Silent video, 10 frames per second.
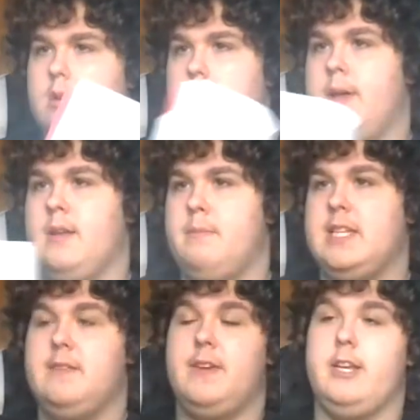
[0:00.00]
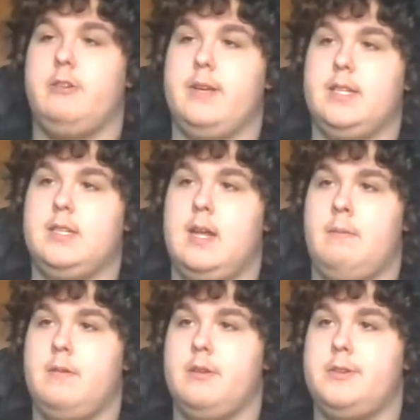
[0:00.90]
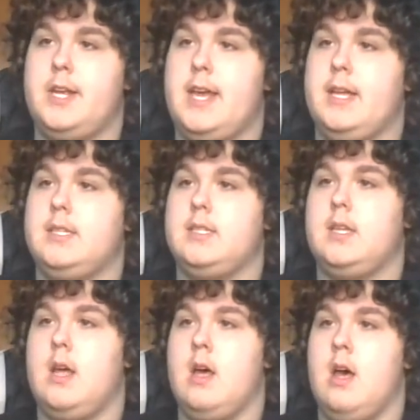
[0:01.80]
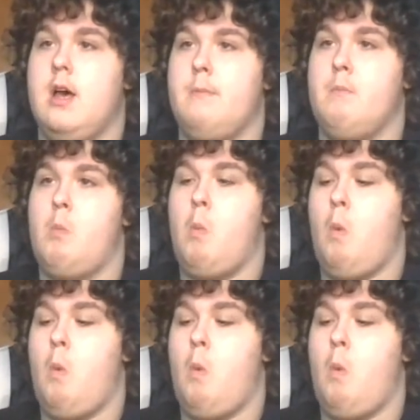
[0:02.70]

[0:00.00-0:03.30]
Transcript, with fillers: We had a massive increase after the chase. Um,